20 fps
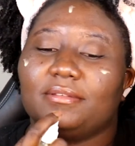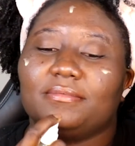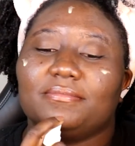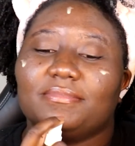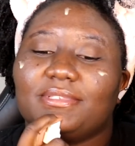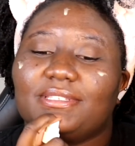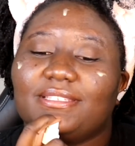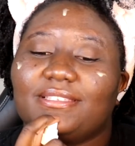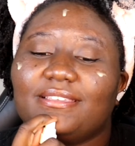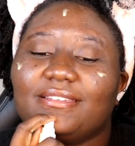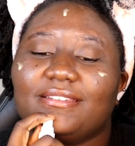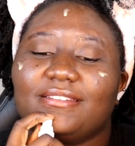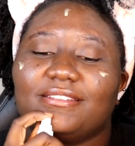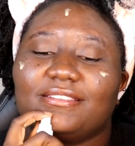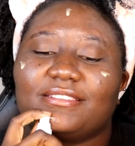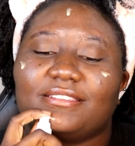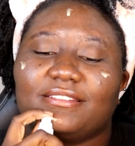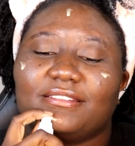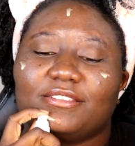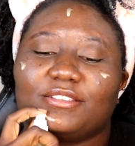I'm scared
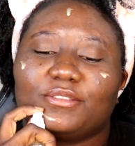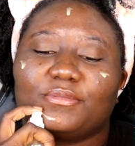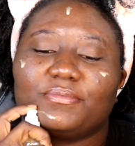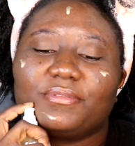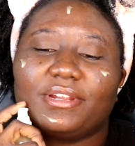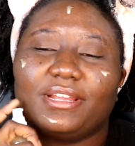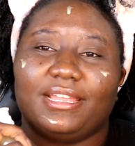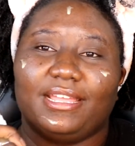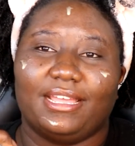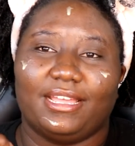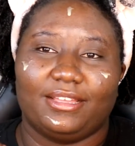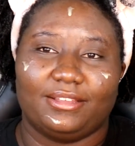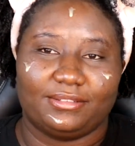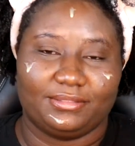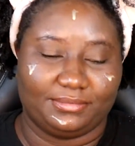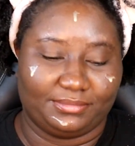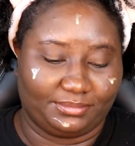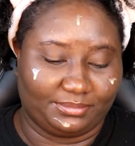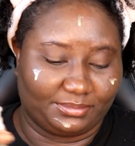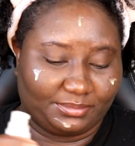it's gonna spray
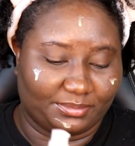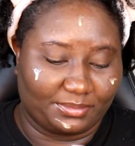out.